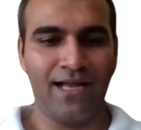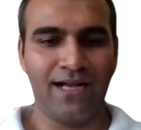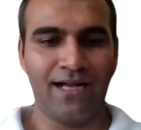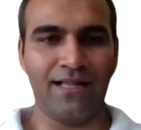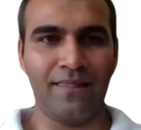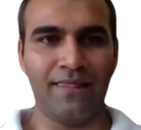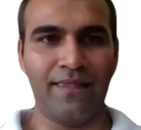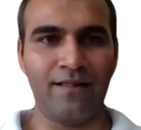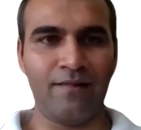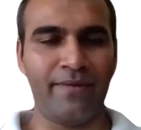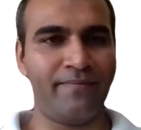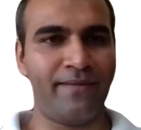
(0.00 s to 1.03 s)
A little
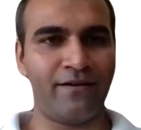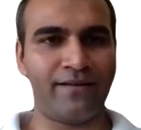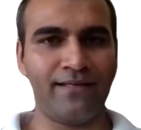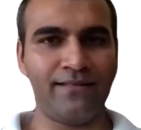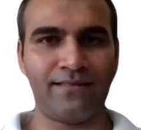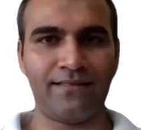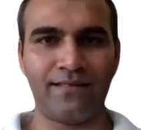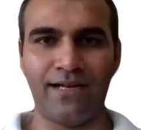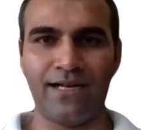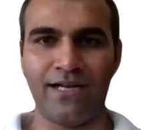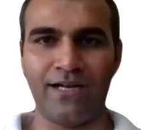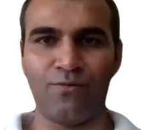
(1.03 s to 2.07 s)
bit about us.
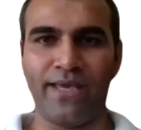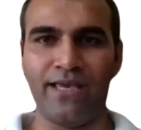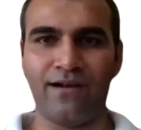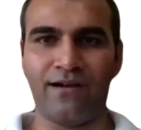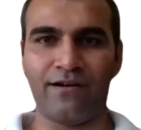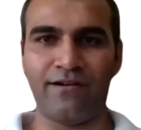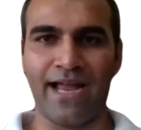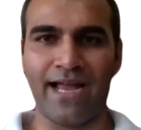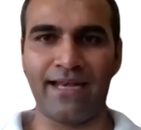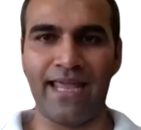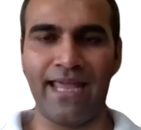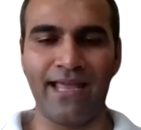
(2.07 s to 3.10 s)
We are
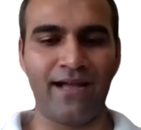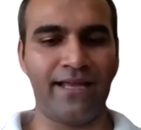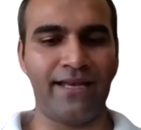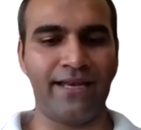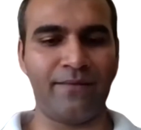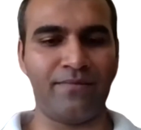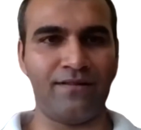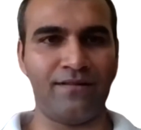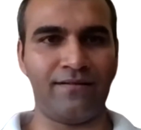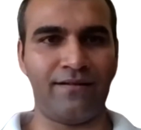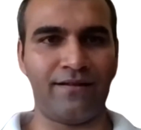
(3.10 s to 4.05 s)
an AI-enabled